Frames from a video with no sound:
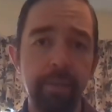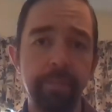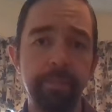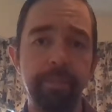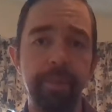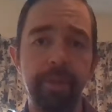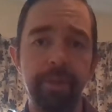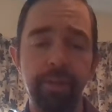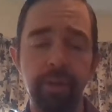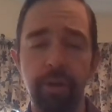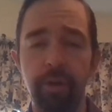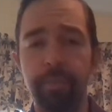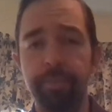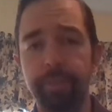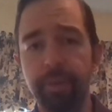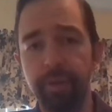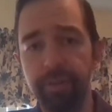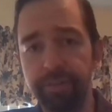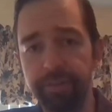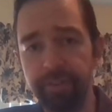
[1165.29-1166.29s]
But no
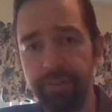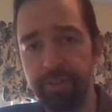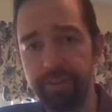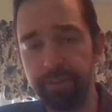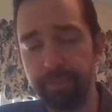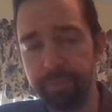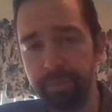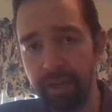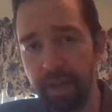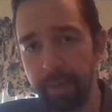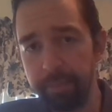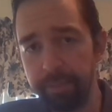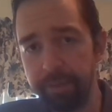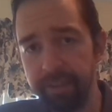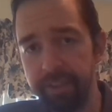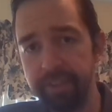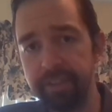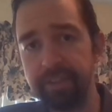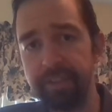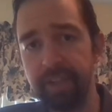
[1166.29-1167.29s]
person is a
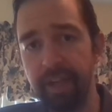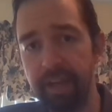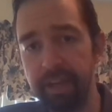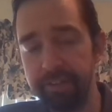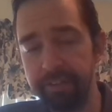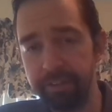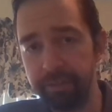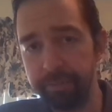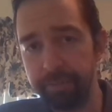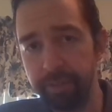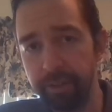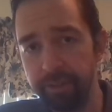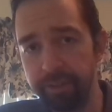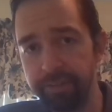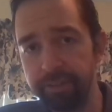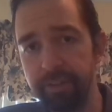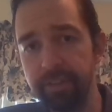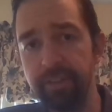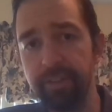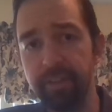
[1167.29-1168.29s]
property, God is a
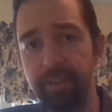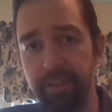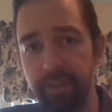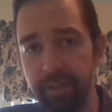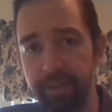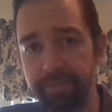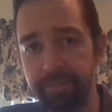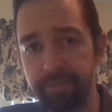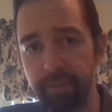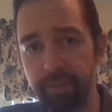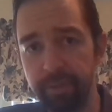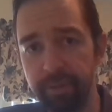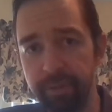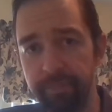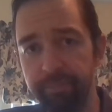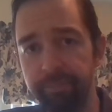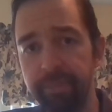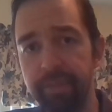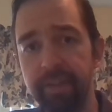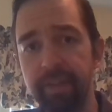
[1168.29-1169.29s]
person, therefore
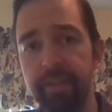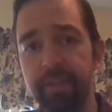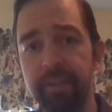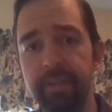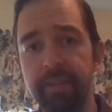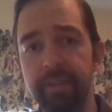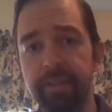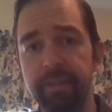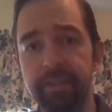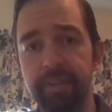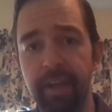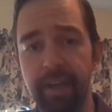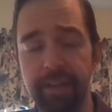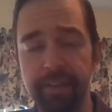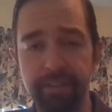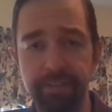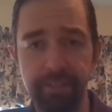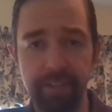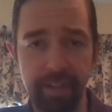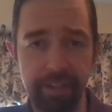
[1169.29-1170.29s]
God
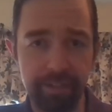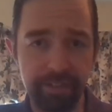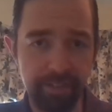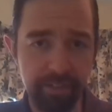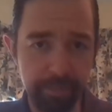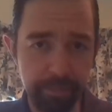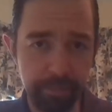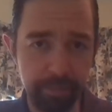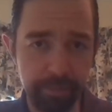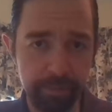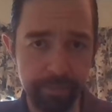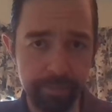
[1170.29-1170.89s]
is not simple.